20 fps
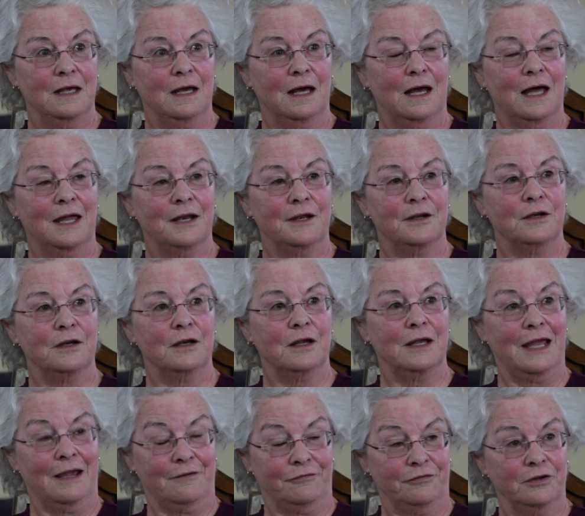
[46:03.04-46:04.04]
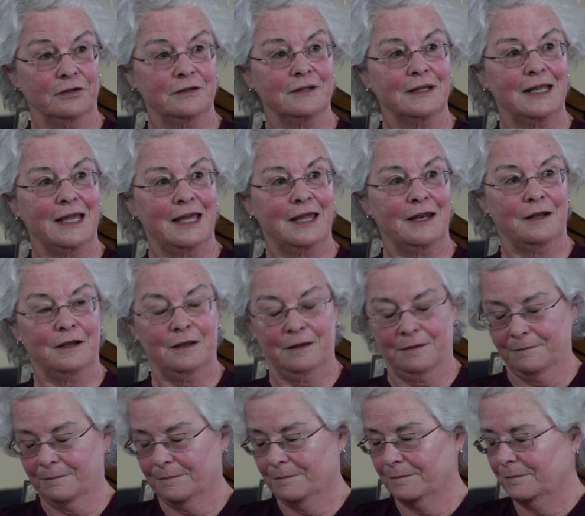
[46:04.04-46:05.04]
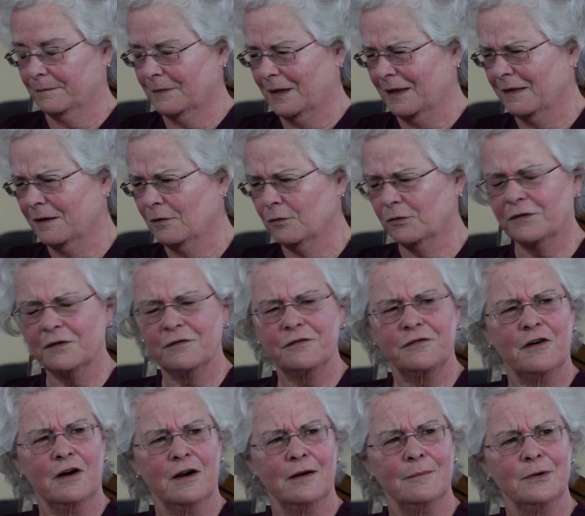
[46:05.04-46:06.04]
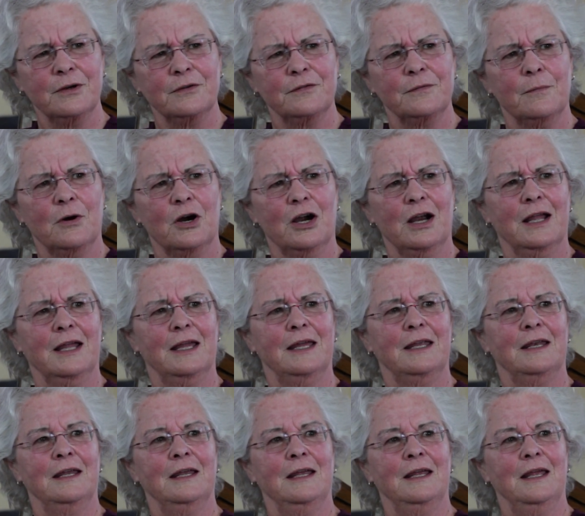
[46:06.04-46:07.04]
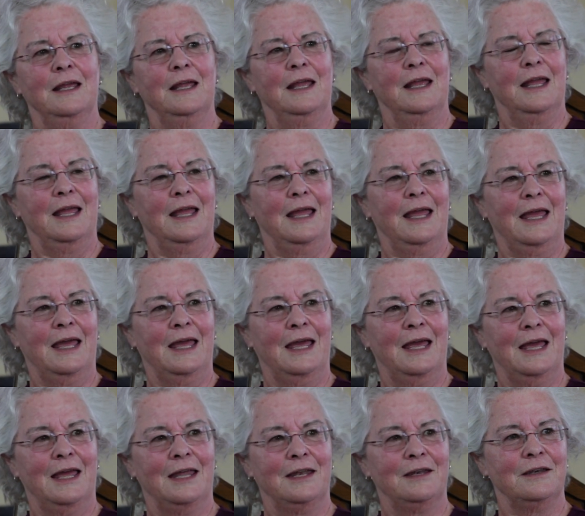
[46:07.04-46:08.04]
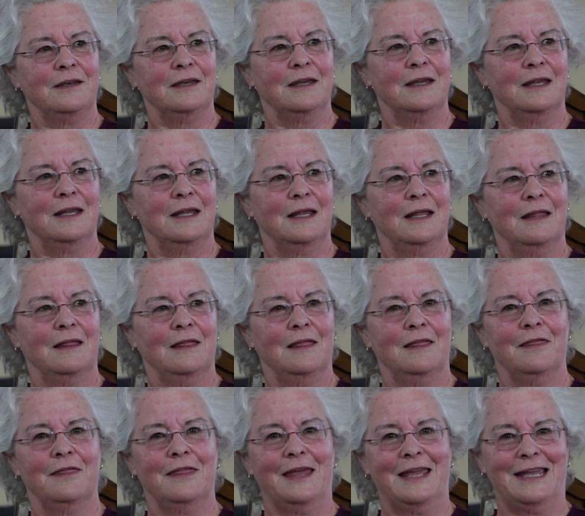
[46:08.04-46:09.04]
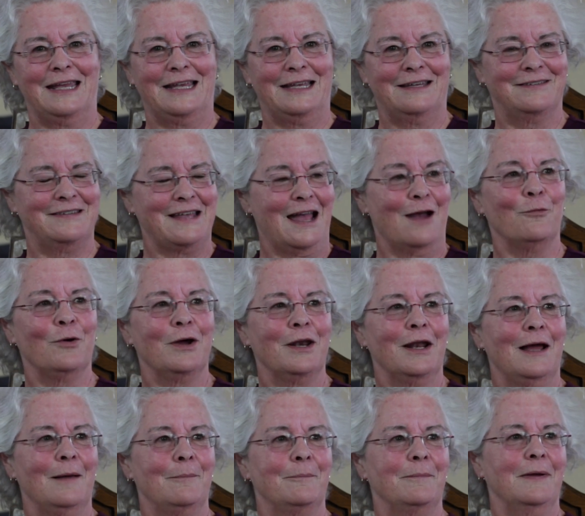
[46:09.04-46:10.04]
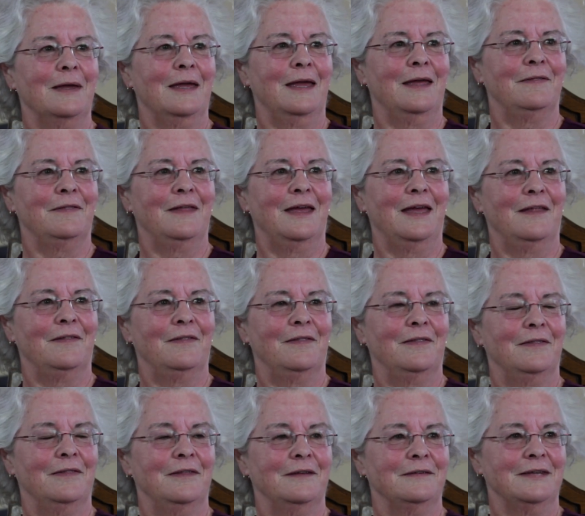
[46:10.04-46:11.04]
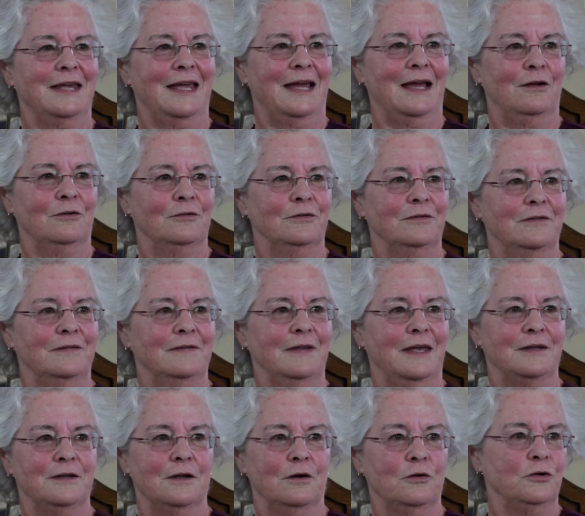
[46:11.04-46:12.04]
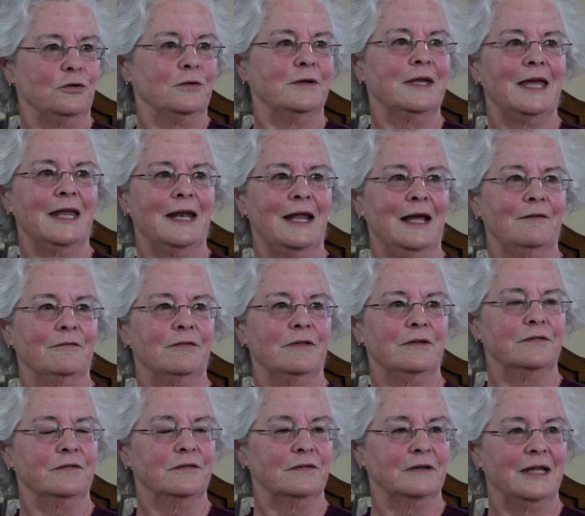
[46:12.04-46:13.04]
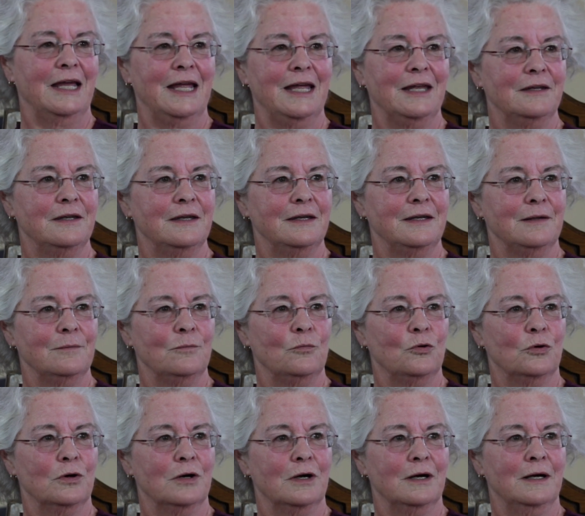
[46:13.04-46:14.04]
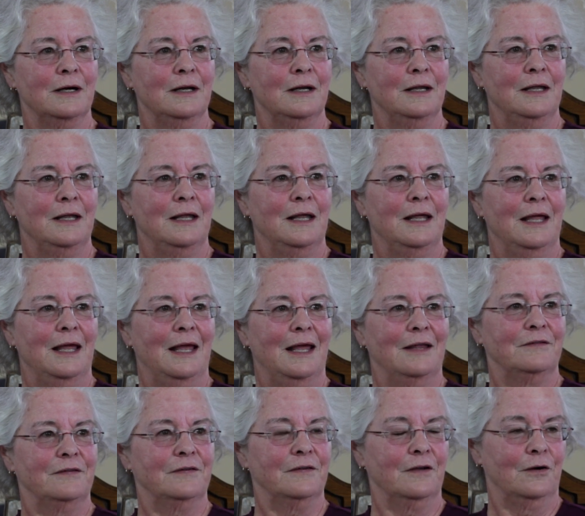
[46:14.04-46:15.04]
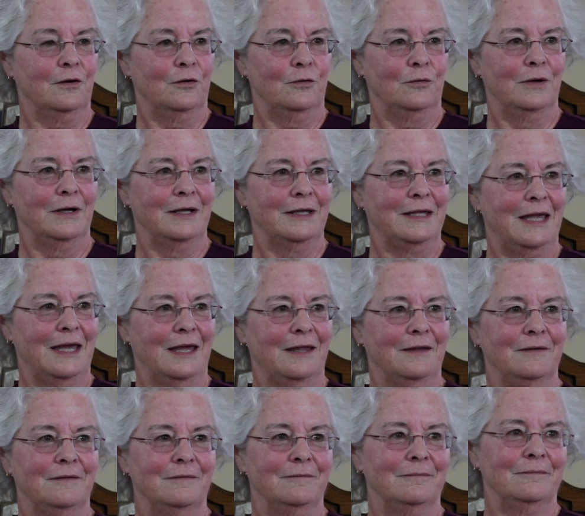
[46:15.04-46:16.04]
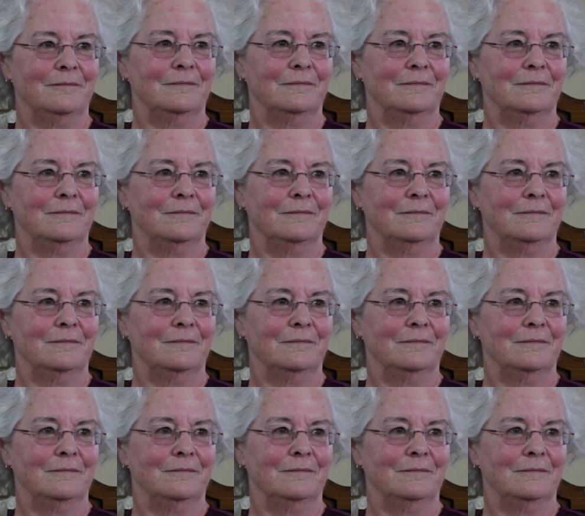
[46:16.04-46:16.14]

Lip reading: on an effort to get I think it was a farmer's market. And they set one up, and then the town said, no, you can't have this land anymore. And so, again,